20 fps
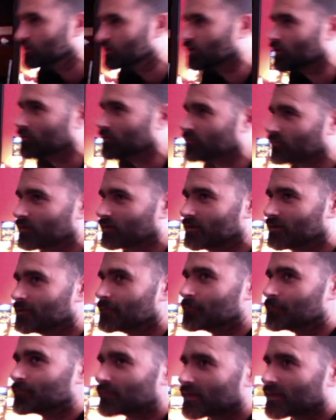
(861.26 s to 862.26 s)
of,
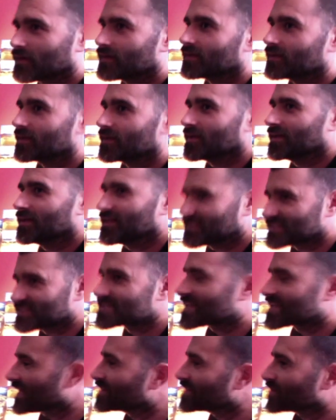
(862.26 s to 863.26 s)
this is
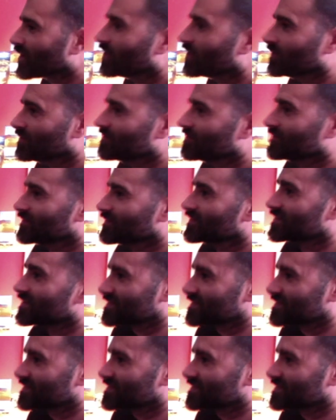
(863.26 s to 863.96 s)
getting done. This